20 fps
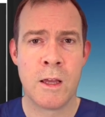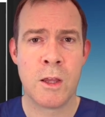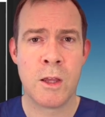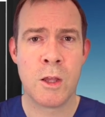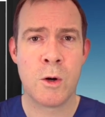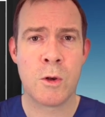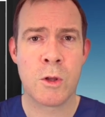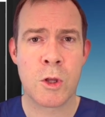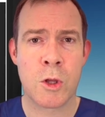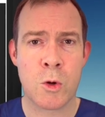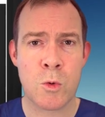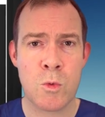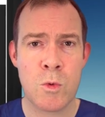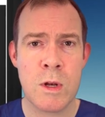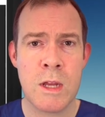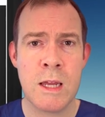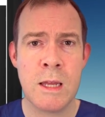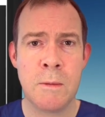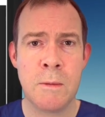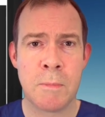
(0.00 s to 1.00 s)
There are
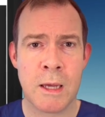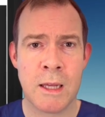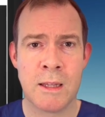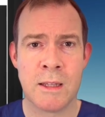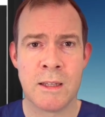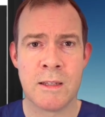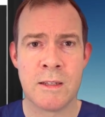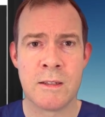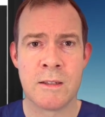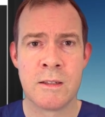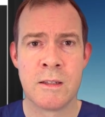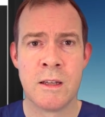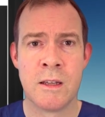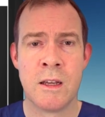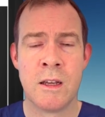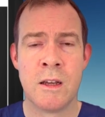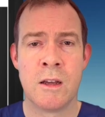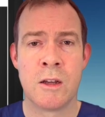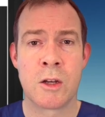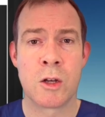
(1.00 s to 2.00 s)
3 pillars:
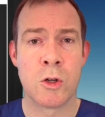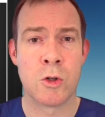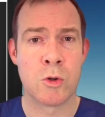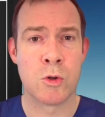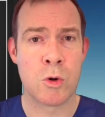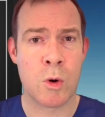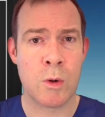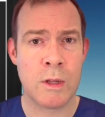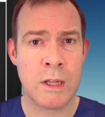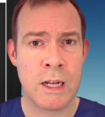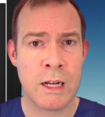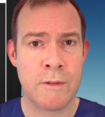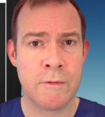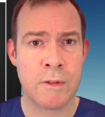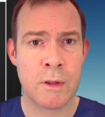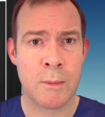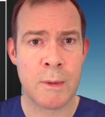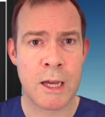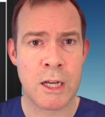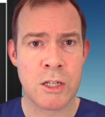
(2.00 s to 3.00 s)
controlling
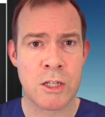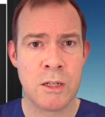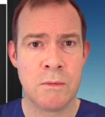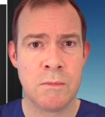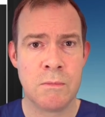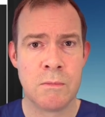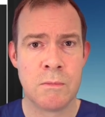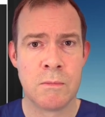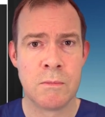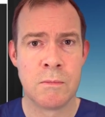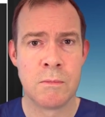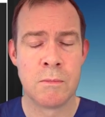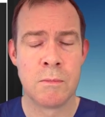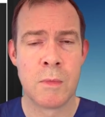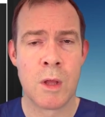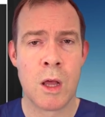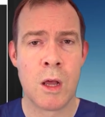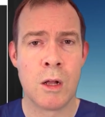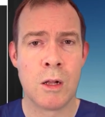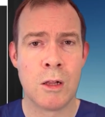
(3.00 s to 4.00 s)
inflammation,
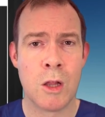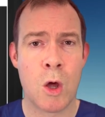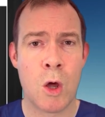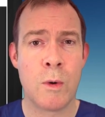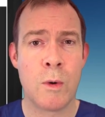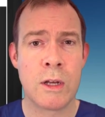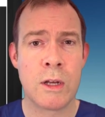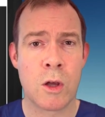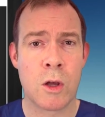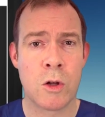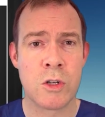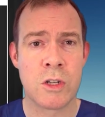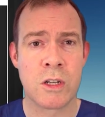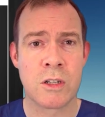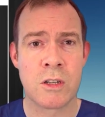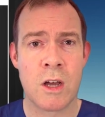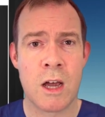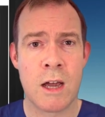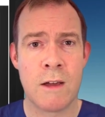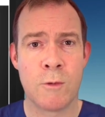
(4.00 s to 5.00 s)
lowering
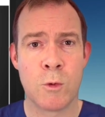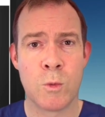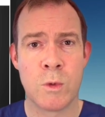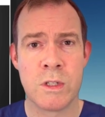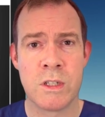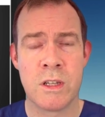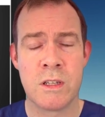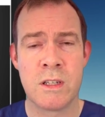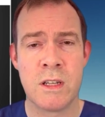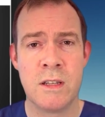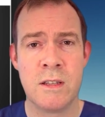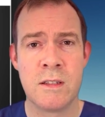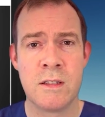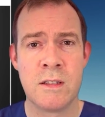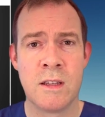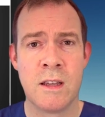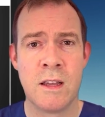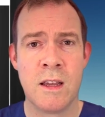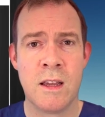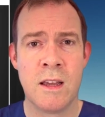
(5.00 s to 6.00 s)
conjunctival
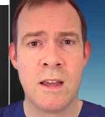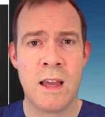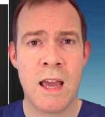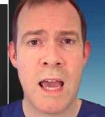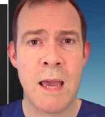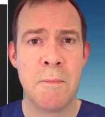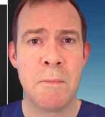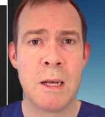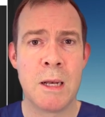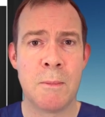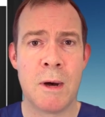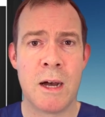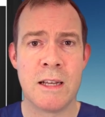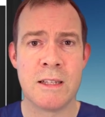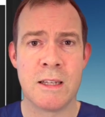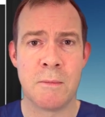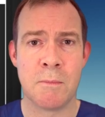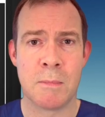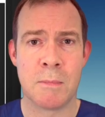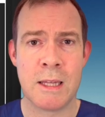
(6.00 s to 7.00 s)
resistance, and
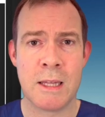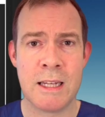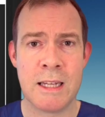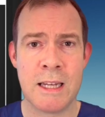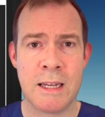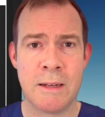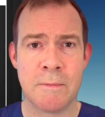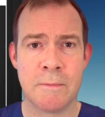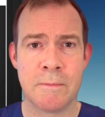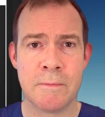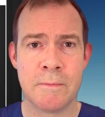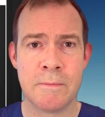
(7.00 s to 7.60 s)
minimizing bleeding.